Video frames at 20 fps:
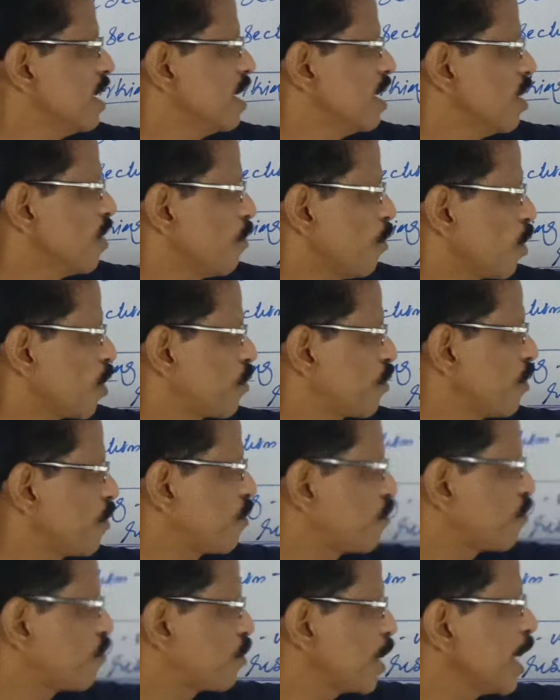for
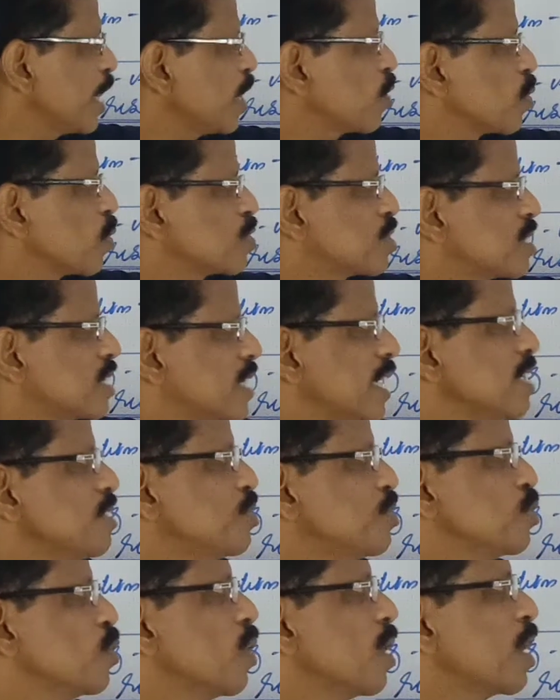50 questions,
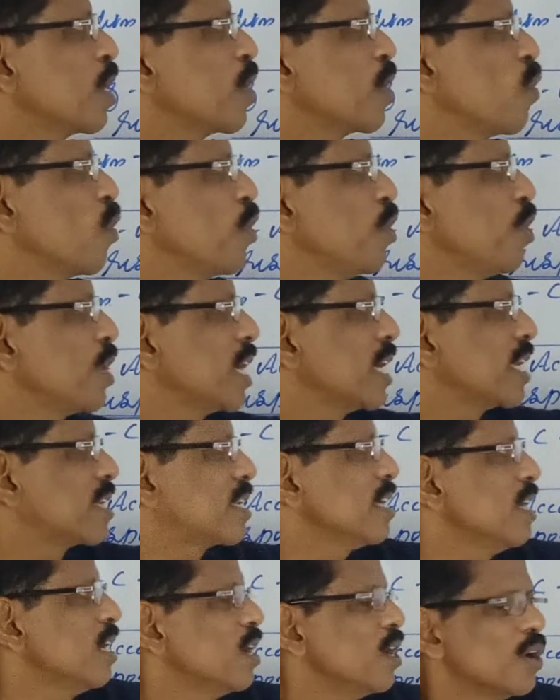you are going to
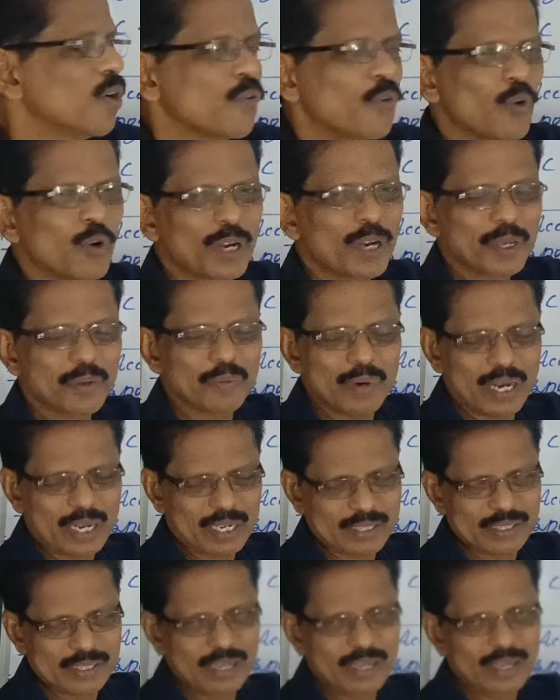get 40 marks.